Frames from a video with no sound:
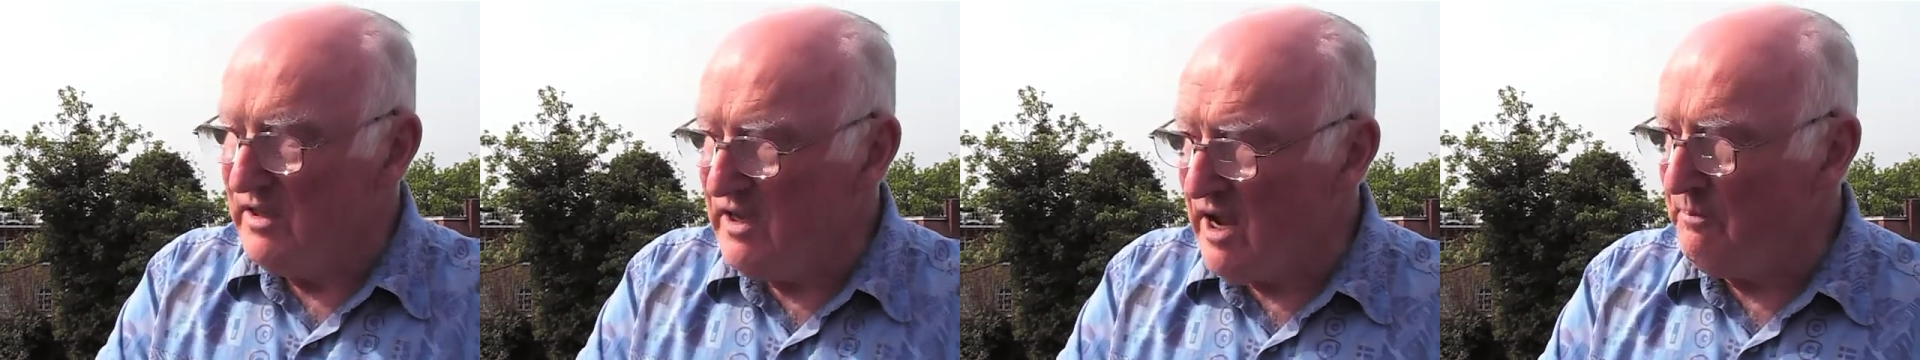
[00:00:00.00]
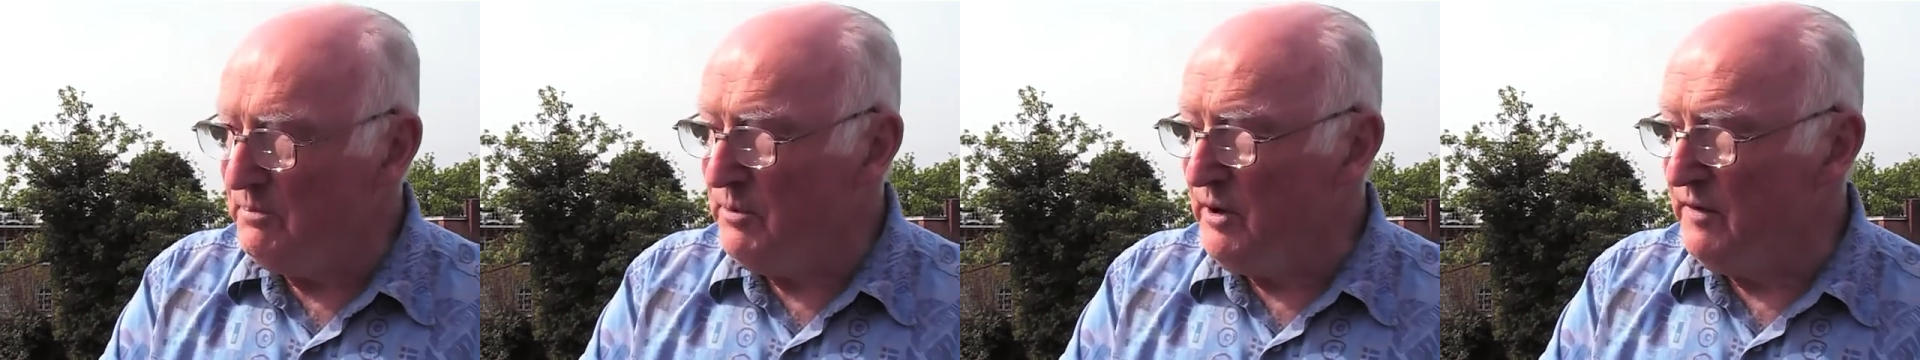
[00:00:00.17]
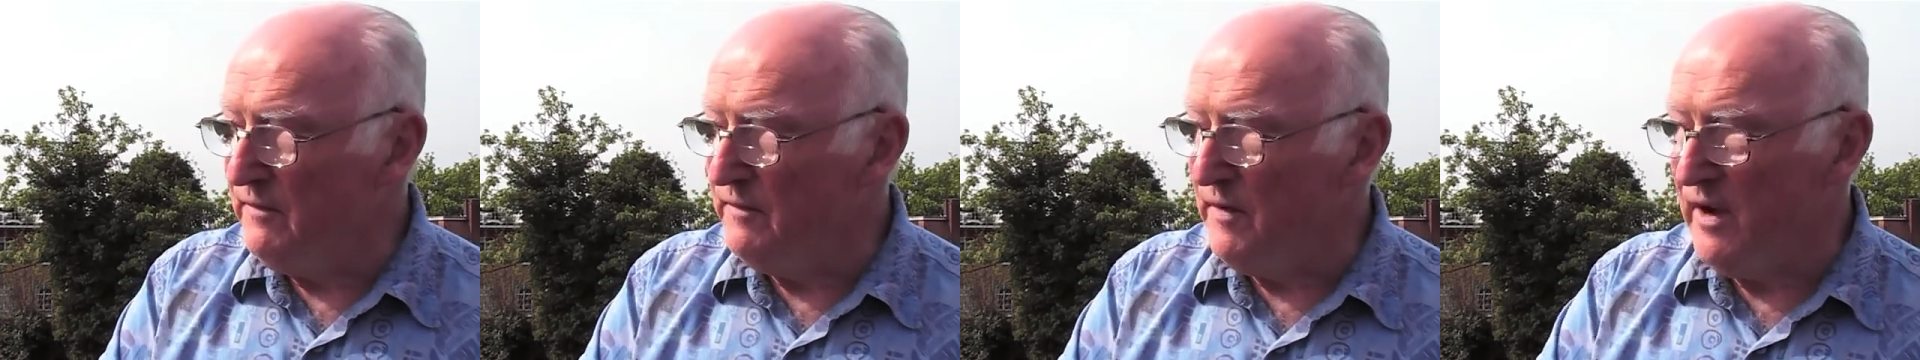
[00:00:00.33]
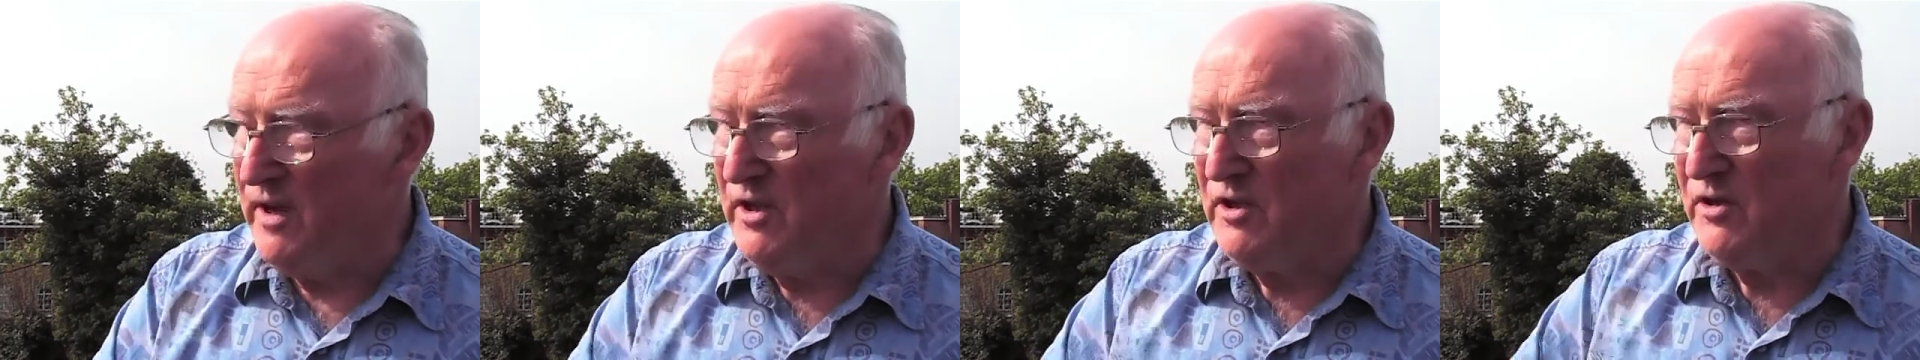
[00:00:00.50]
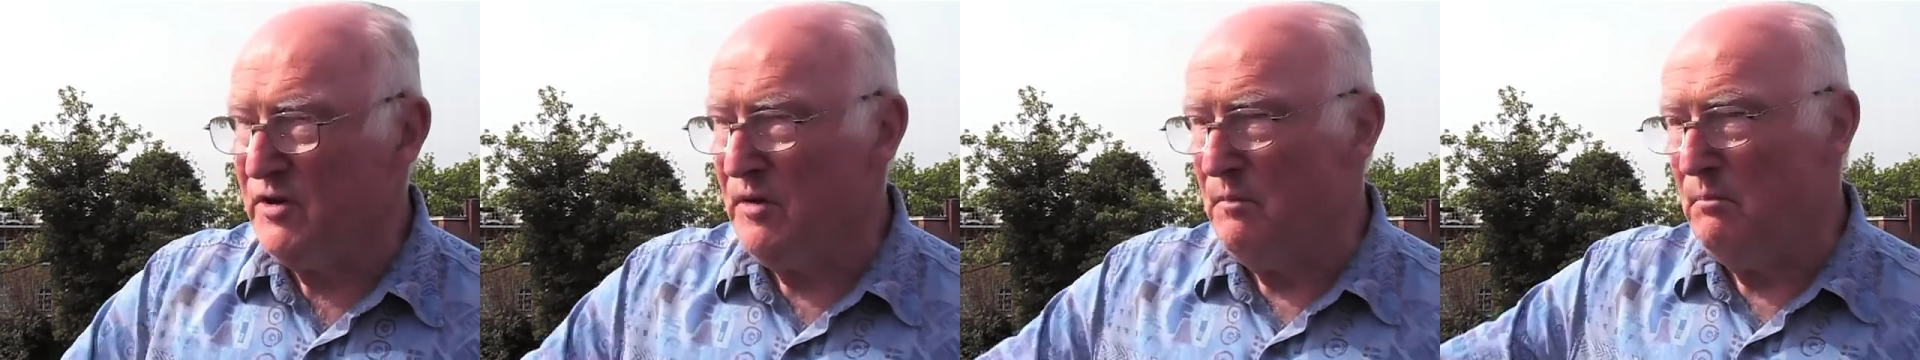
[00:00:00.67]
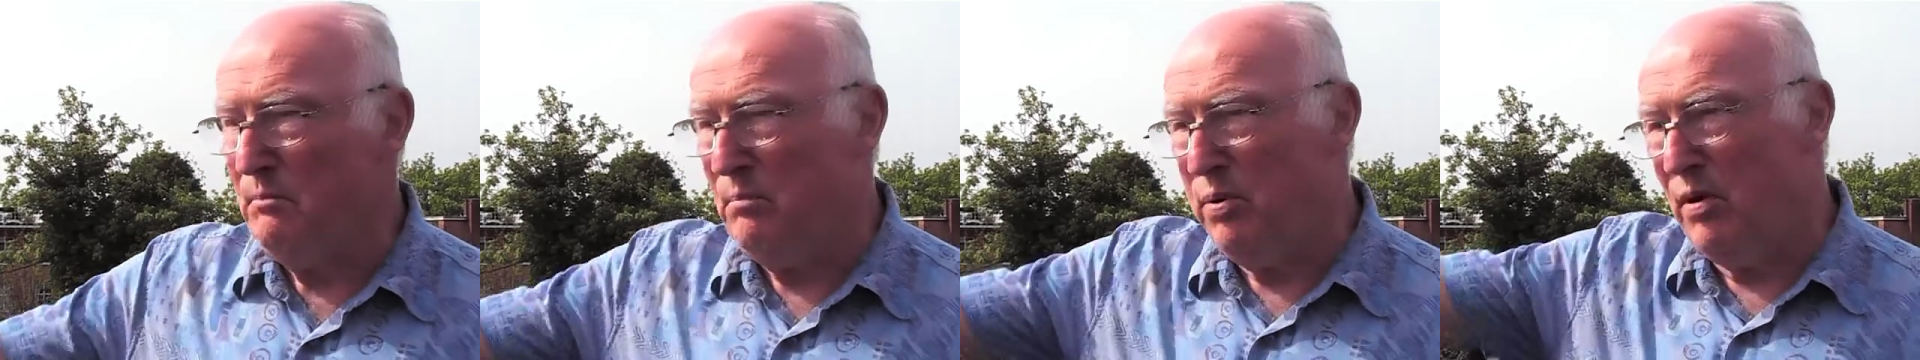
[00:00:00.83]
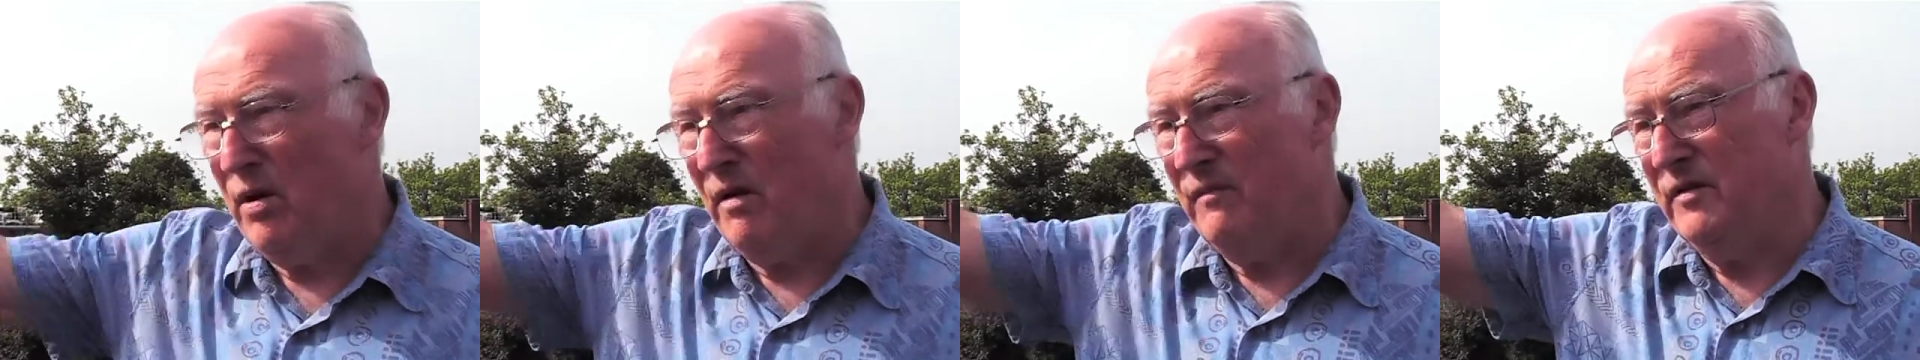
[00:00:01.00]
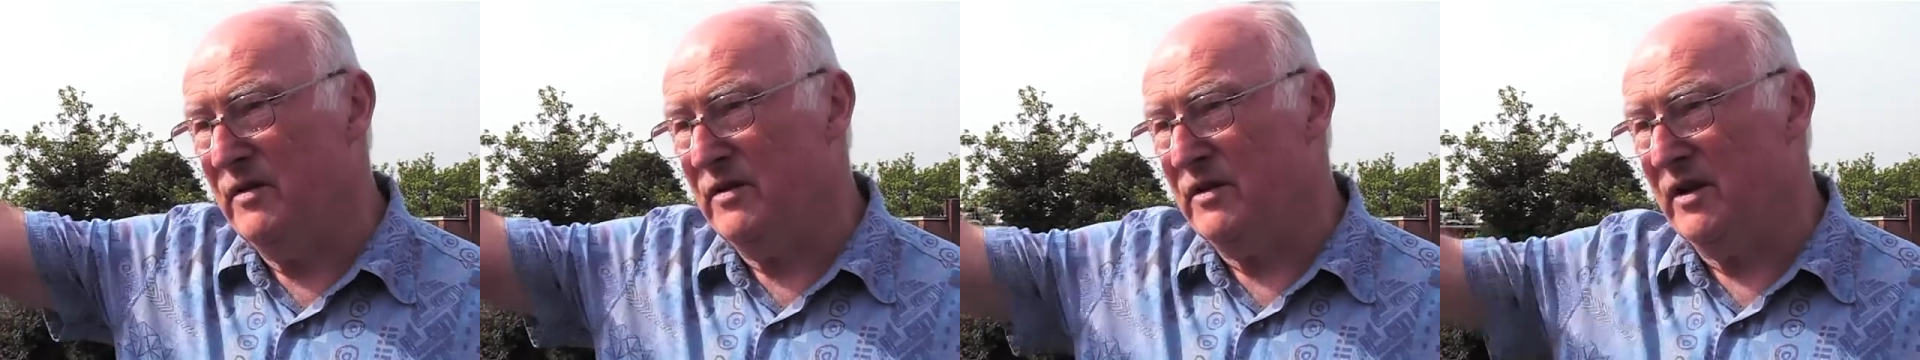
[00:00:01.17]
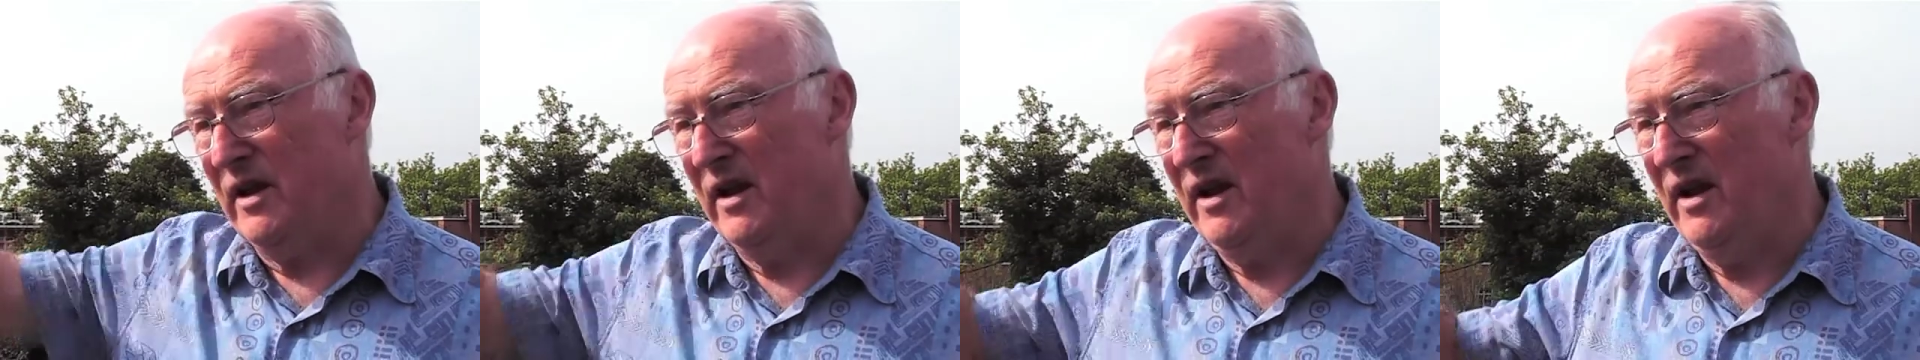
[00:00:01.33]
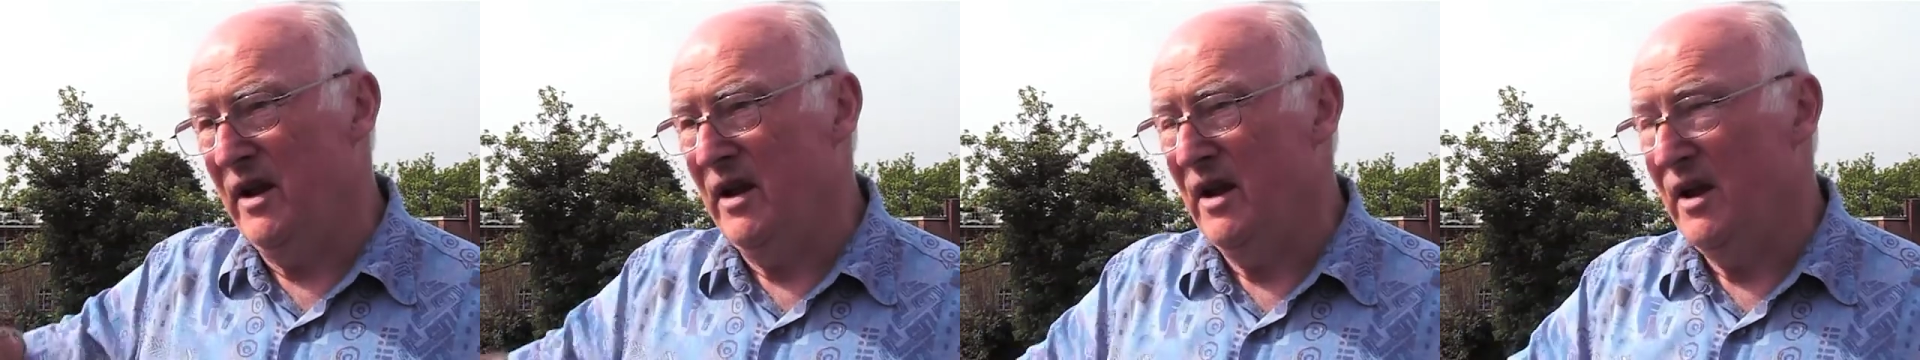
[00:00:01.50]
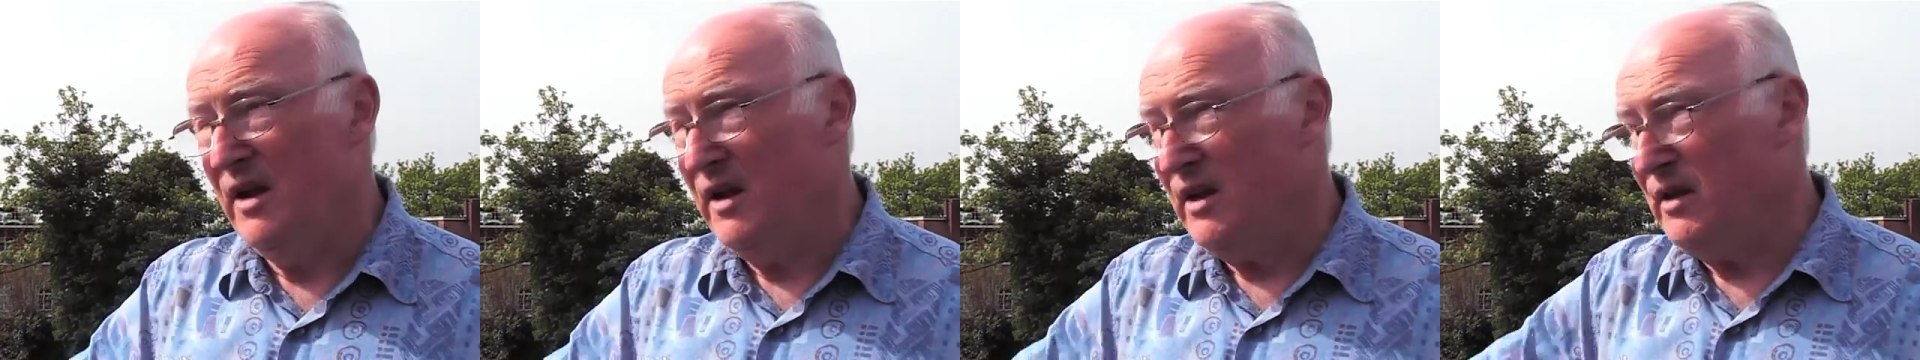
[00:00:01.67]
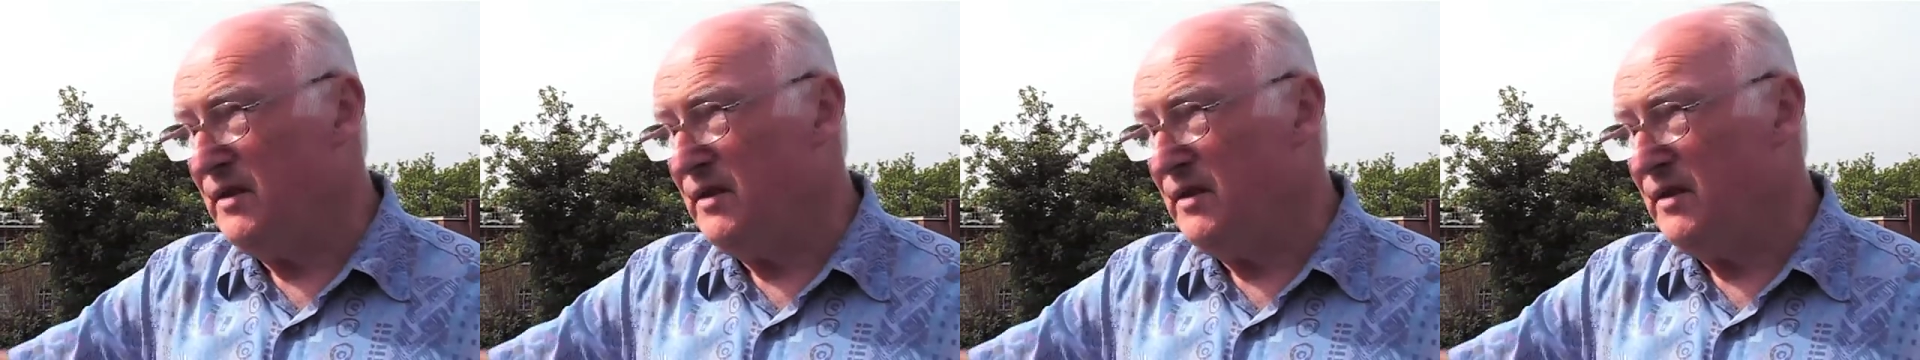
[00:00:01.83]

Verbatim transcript: deprivation and poverty